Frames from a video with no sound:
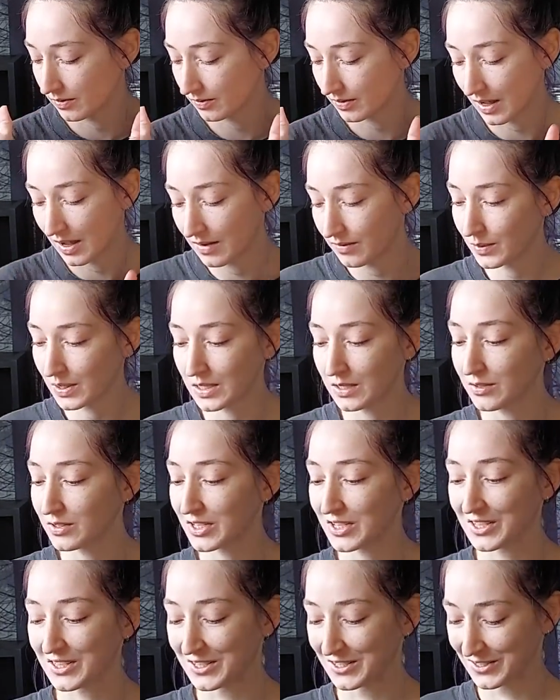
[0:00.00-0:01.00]
I've been
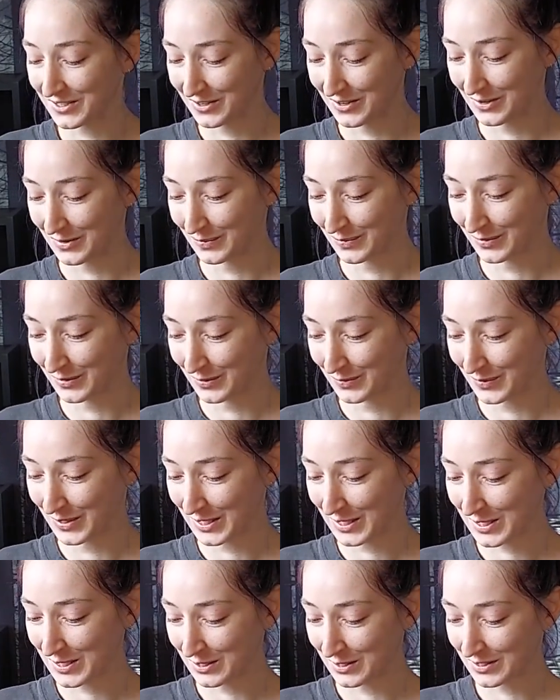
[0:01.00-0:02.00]
using this herb for
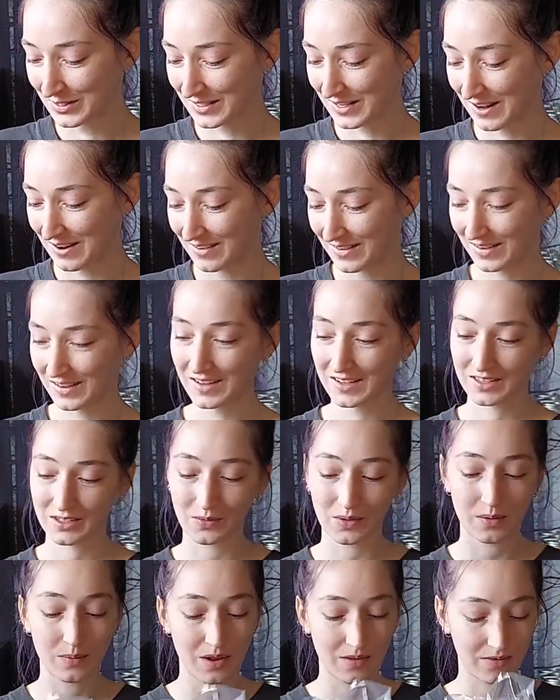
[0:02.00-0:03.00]
many years now, and it's
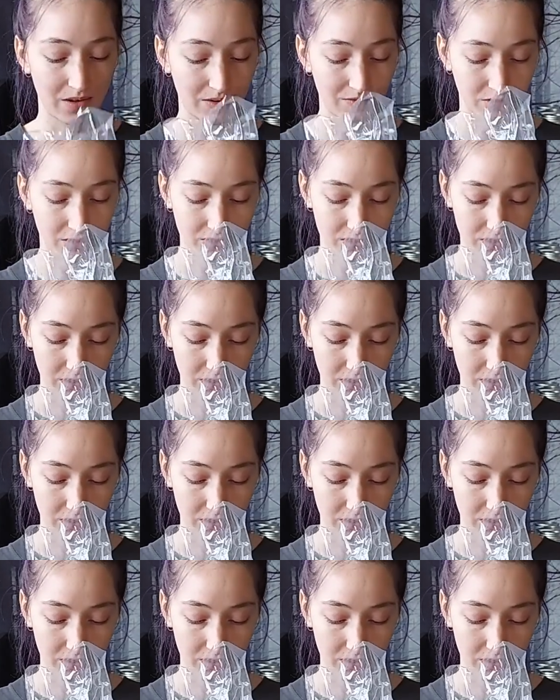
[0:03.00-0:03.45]
one of my favorites.